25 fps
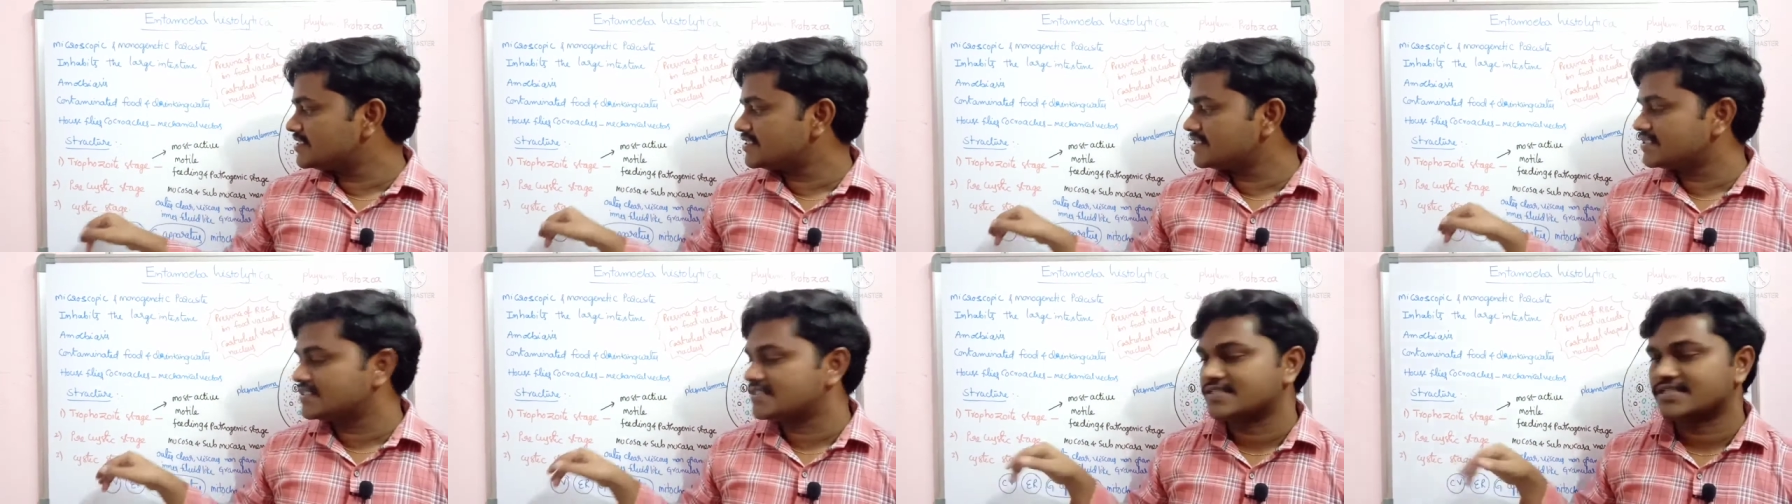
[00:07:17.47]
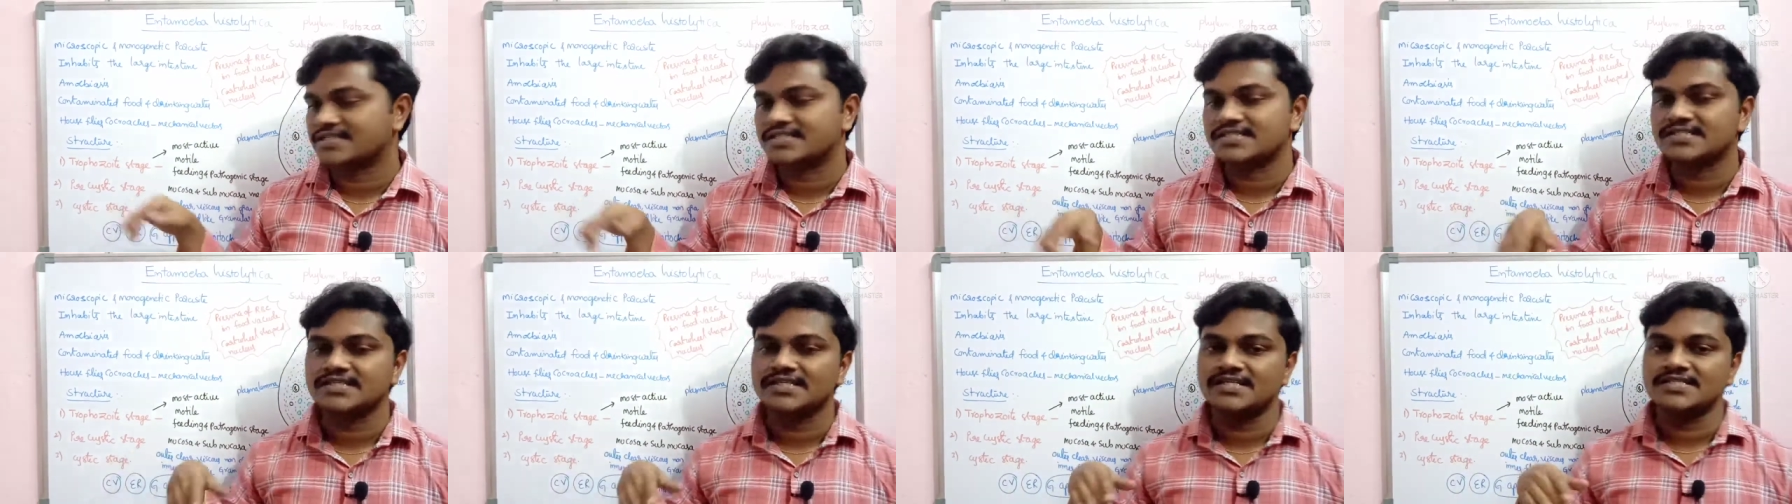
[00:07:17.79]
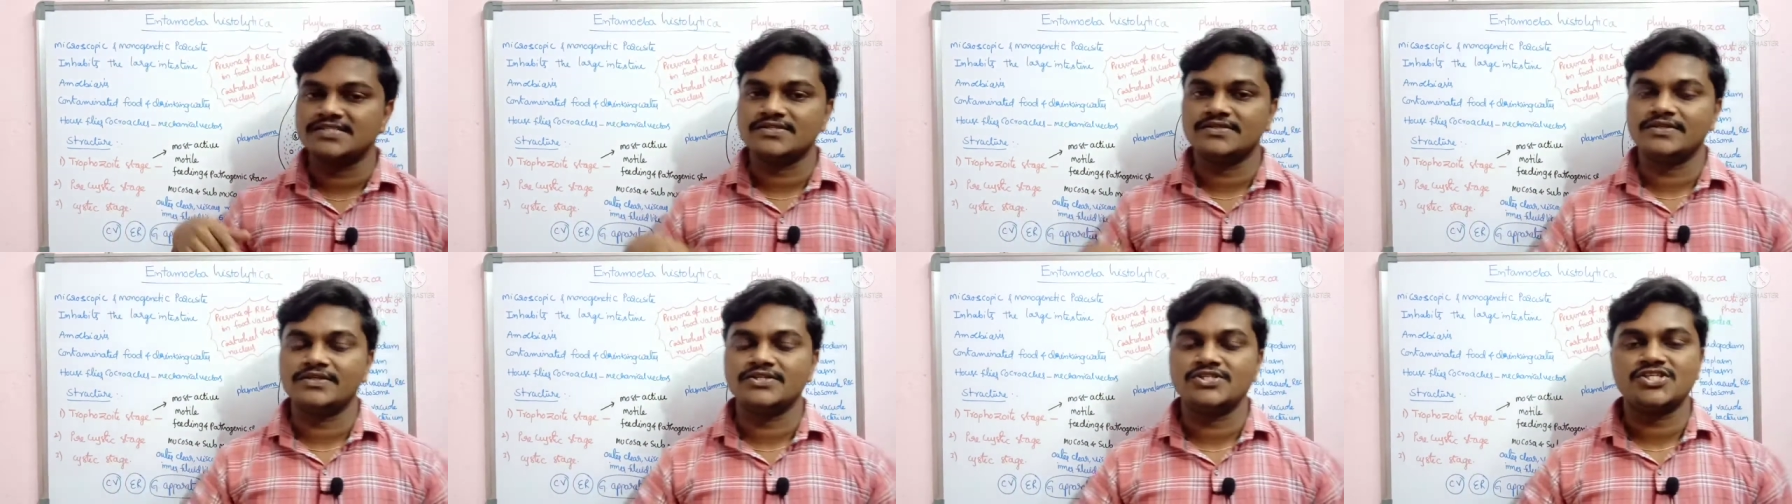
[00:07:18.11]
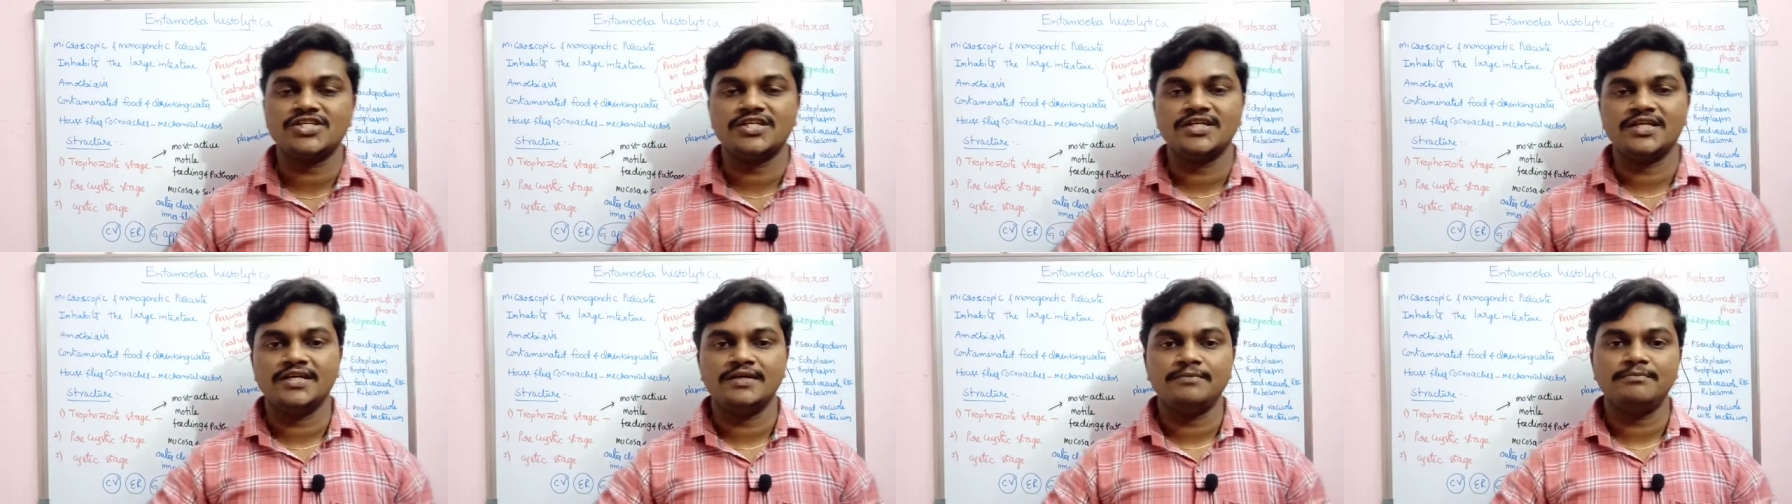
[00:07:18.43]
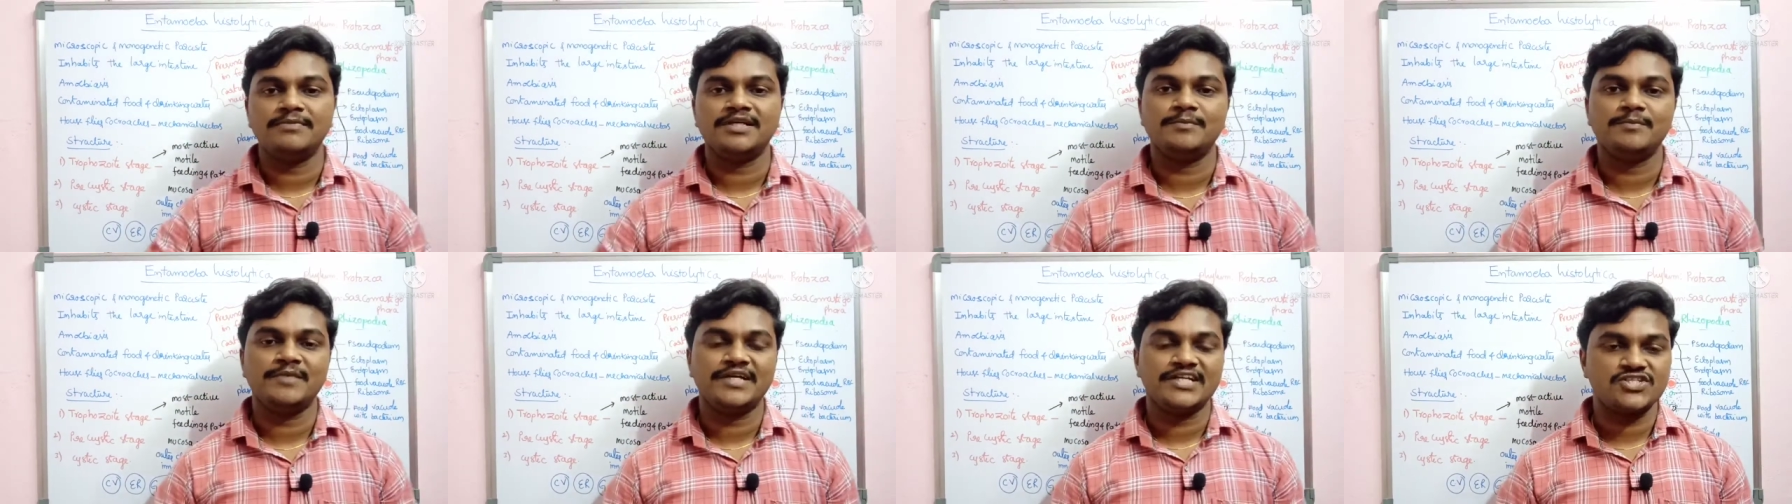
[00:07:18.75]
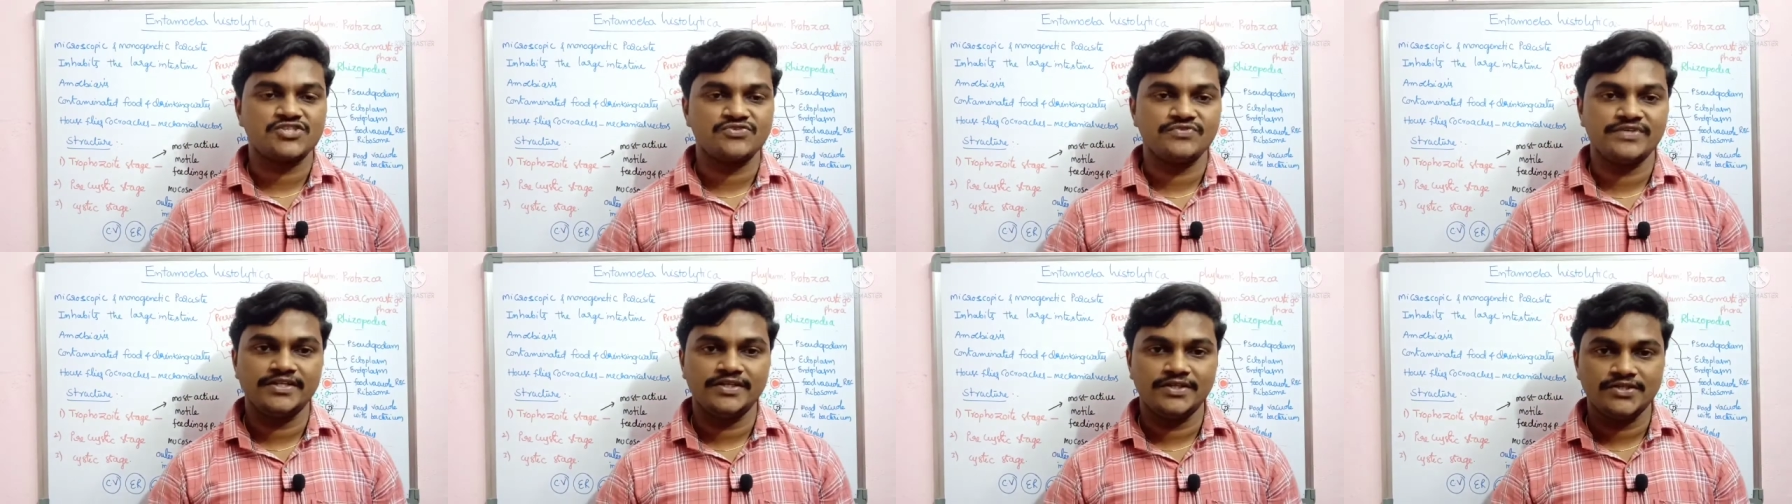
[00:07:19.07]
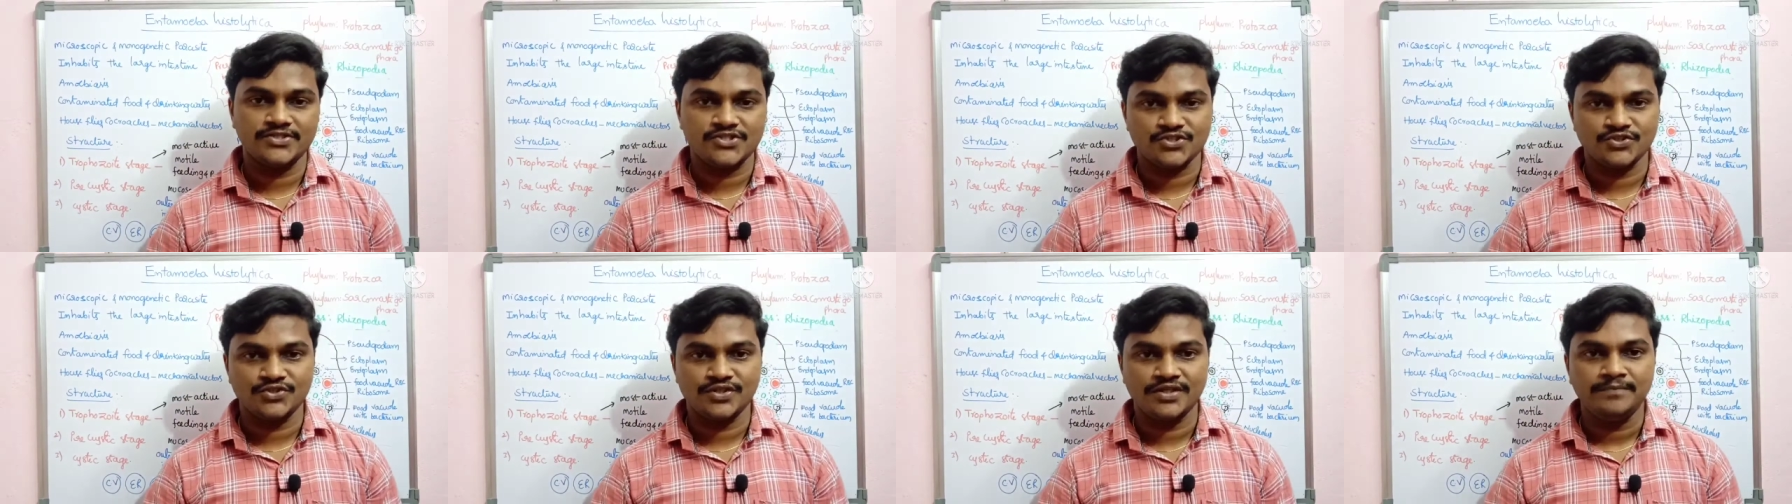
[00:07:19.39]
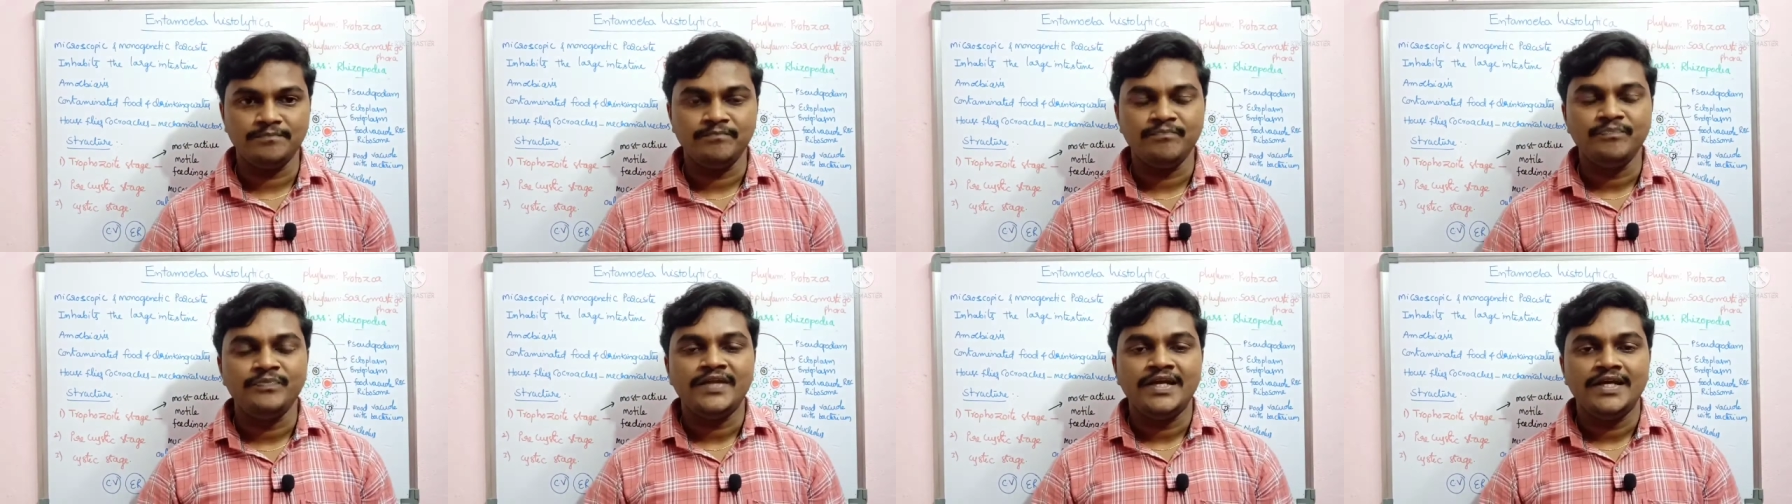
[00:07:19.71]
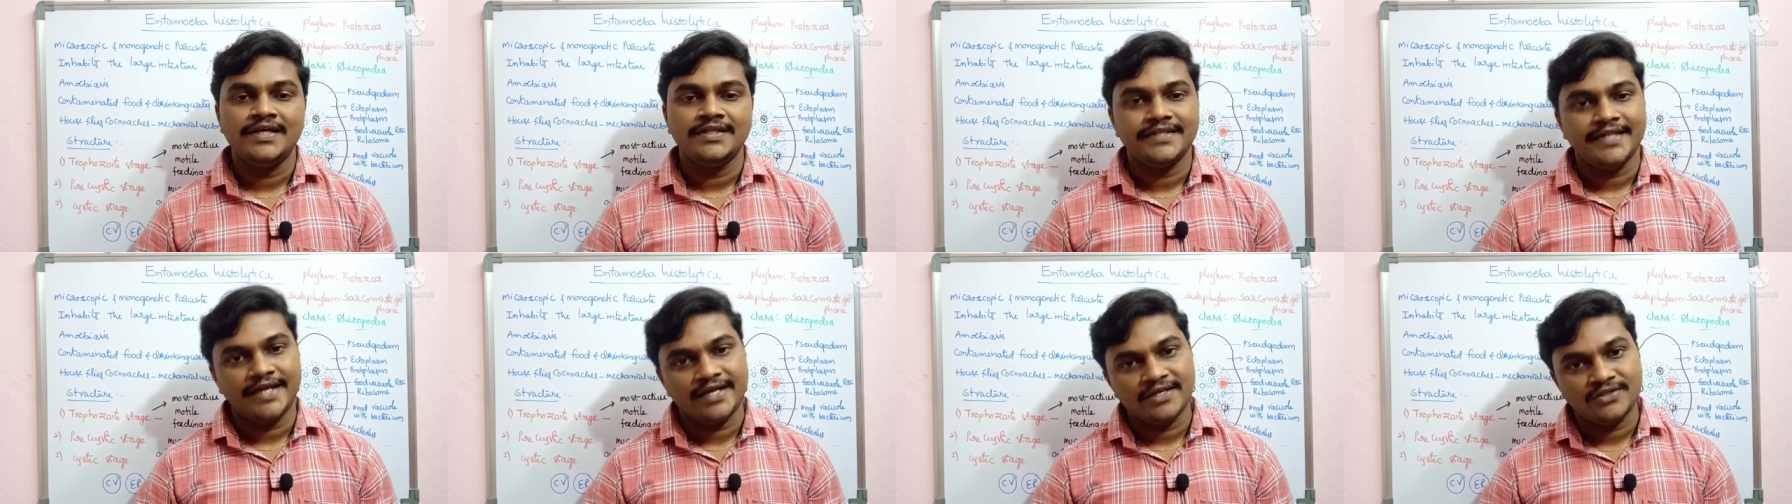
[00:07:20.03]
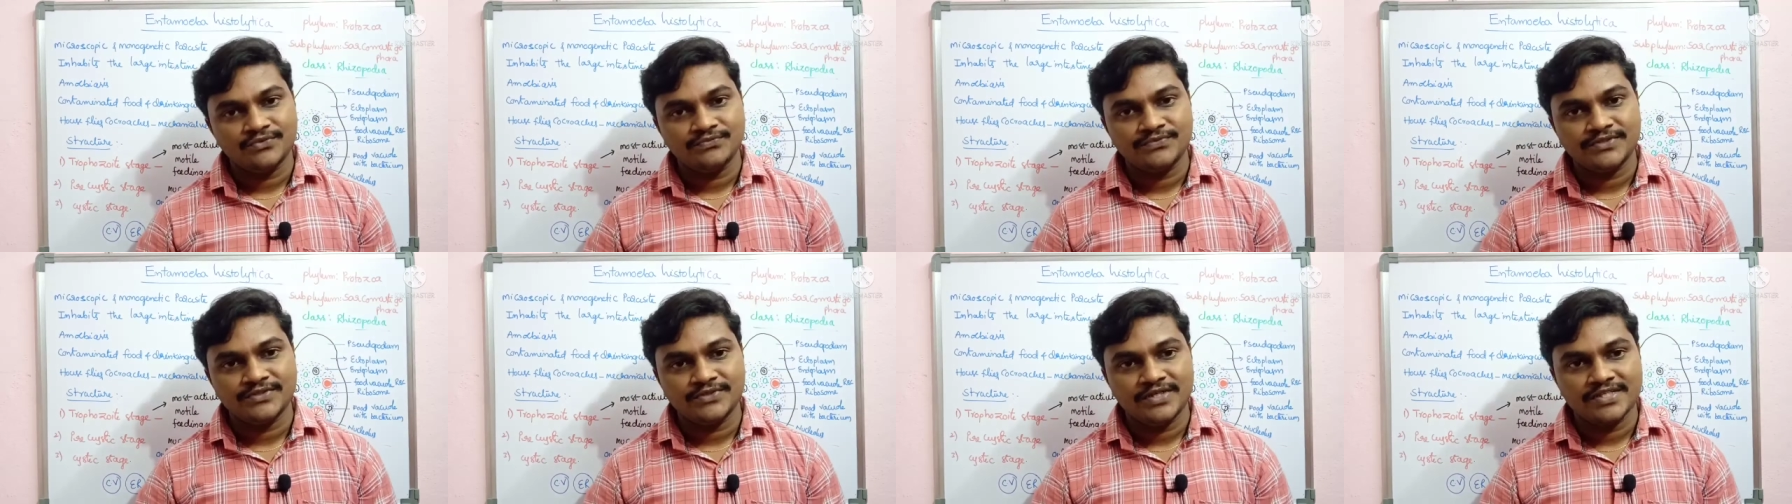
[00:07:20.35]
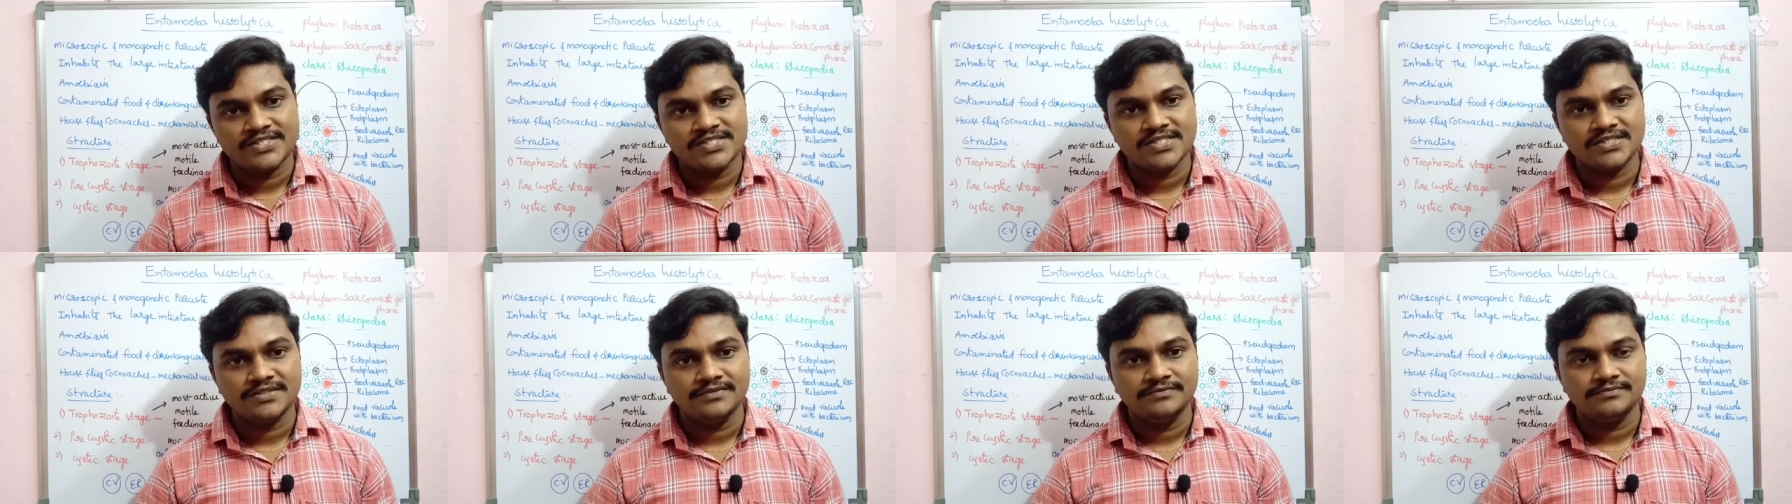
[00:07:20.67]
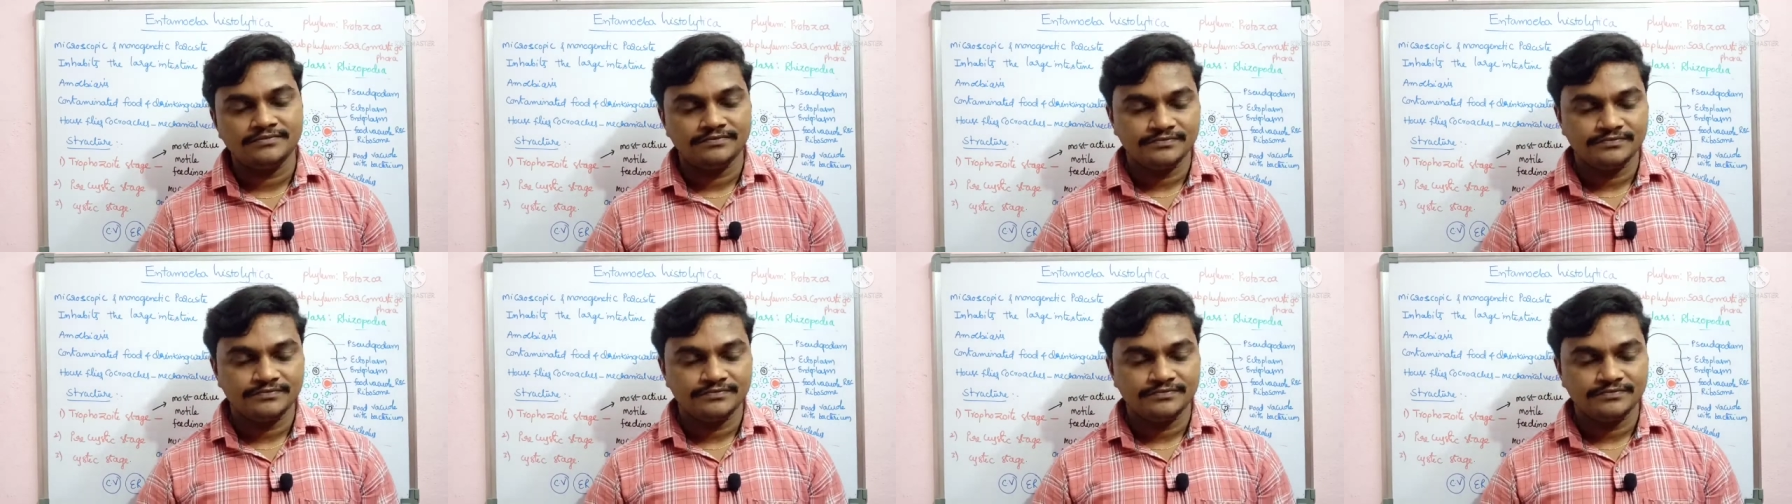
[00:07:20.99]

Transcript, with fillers: cystic stage gurinchi manam next video lo chuddam. Thank you for watching.